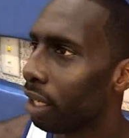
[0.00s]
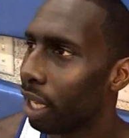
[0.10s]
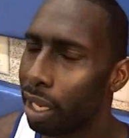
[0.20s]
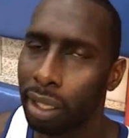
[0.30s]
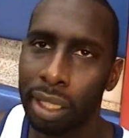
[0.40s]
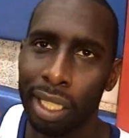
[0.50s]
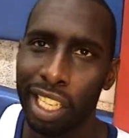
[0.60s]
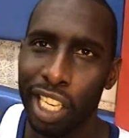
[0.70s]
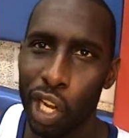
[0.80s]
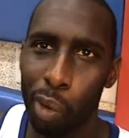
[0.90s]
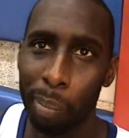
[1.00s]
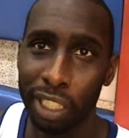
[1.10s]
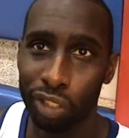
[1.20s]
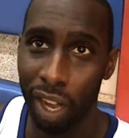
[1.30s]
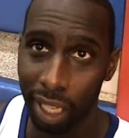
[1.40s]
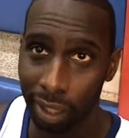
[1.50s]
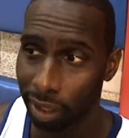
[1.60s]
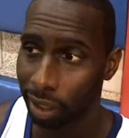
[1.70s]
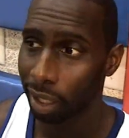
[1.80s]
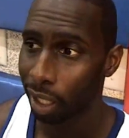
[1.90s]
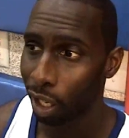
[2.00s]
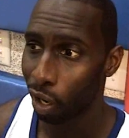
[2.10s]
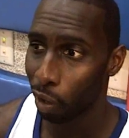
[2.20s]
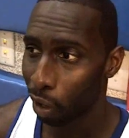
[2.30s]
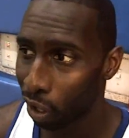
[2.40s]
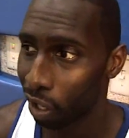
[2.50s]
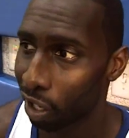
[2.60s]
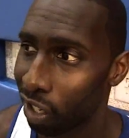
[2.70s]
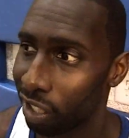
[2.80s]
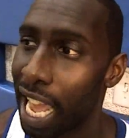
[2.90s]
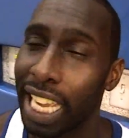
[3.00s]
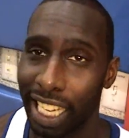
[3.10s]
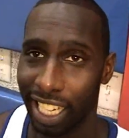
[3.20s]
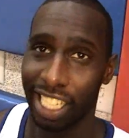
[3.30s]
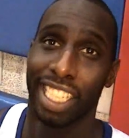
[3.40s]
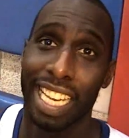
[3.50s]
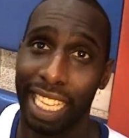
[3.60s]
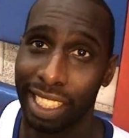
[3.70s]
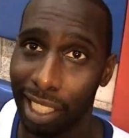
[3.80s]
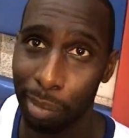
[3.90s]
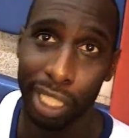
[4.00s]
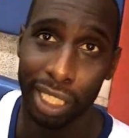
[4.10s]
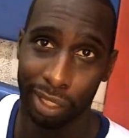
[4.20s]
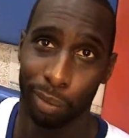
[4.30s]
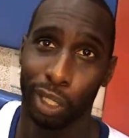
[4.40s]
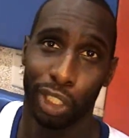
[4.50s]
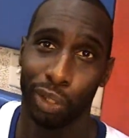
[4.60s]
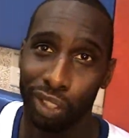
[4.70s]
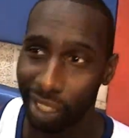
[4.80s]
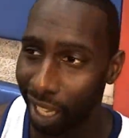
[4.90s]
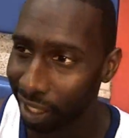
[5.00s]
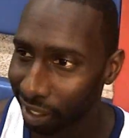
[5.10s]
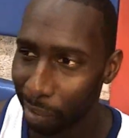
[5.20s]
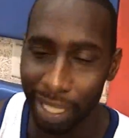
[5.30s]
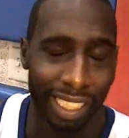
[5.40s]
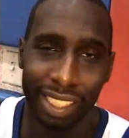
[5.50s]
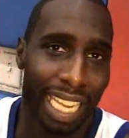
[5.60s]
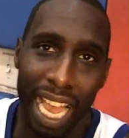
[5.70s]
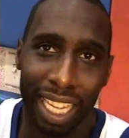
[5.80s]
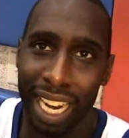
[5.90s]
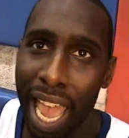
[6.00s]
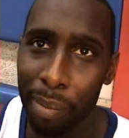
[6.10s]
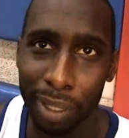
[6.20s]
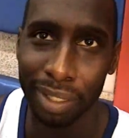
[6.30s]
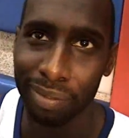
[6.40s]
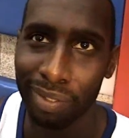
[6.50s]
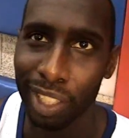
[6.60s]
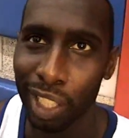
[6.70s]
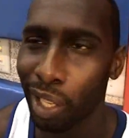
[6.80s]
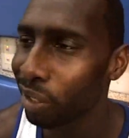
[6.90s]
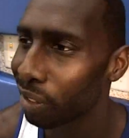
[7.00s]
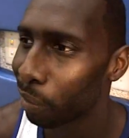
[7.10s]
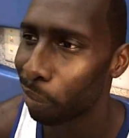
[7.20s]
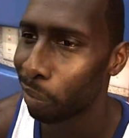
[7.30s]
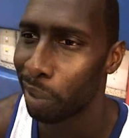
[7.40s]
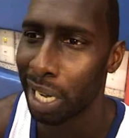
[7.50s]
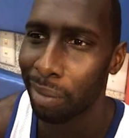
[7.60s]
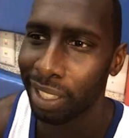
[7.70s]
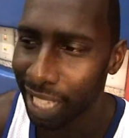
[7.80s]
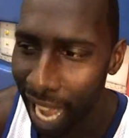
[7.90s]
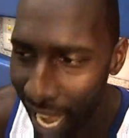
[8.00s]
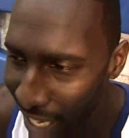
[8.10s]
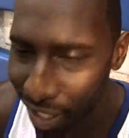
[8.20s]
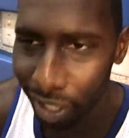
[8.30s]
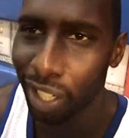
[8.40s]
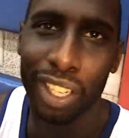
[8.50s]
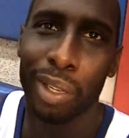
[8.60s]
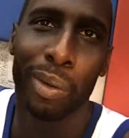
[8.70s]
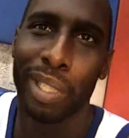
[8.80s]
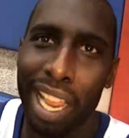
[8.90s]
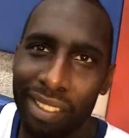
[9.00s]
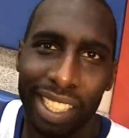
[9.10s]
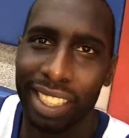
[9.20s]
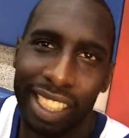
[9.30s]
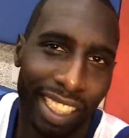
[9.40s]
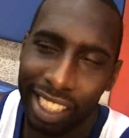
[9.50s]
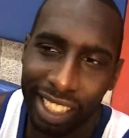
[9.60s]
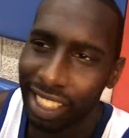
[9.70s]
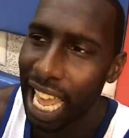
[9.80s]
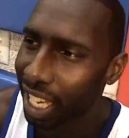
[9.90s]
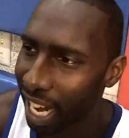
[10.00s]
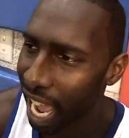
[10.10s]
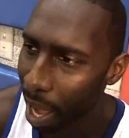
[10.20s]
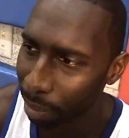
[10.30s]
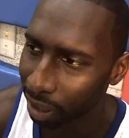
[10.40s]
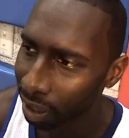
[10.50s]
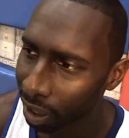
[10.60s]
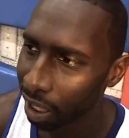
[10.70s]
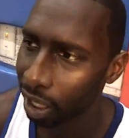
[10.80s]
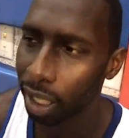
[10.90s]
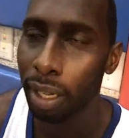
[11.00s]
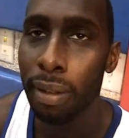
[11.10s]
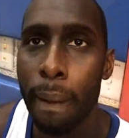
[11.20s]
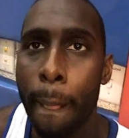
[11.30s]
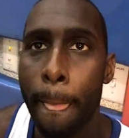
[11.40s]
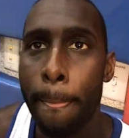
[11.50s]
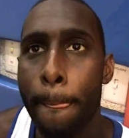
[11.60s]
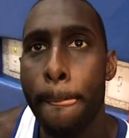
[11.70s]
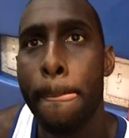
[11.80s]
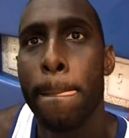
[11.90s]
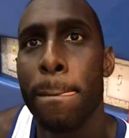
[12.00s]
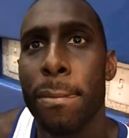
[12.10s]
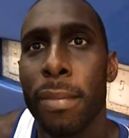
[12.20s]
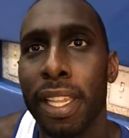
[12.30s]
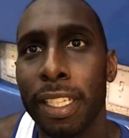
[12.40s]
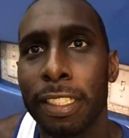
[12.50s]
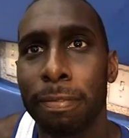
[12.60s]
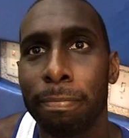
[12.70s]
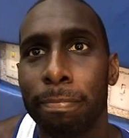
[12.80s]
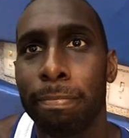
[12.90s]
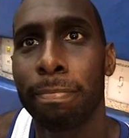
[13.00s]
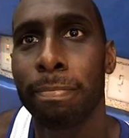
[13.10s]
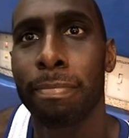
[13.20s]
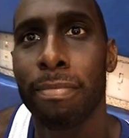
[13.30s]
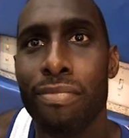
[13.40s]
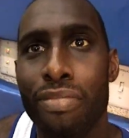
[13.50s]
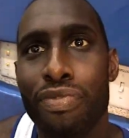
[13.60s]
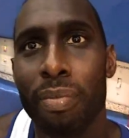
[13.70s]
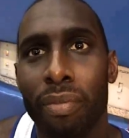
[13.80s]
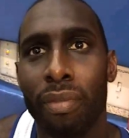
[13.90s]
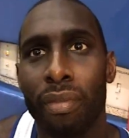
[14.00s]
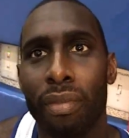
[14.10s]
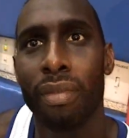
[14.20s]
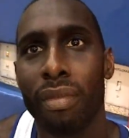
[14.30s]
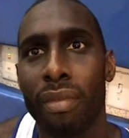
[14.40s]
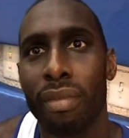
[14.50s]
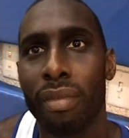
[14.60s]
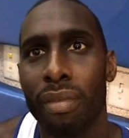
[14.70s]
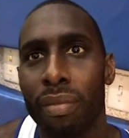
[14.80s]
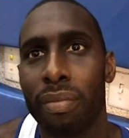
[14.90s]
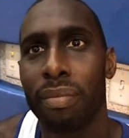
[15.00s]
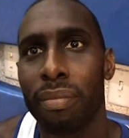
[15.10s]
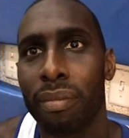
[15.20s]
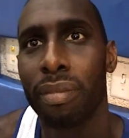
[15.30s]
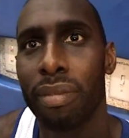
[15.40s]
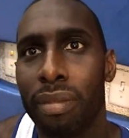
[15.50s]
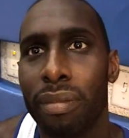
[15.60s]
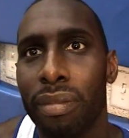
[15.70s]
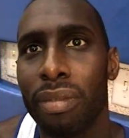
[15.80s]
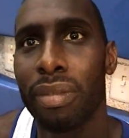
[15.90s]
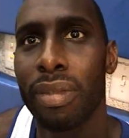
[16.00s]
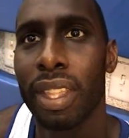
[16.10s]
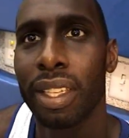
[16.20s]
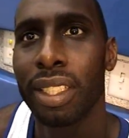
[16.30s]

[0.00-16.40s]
and, and you know miss rest or, or, or, not get a good night's sleep because of what you said. I mean, it's not going to happen. You know, when I'm retired or, or whenever, it's, it's, just not going to happen. Now, you know, I'm a hater. Yeah. I would say it took you 10 years to become an overnight sensation.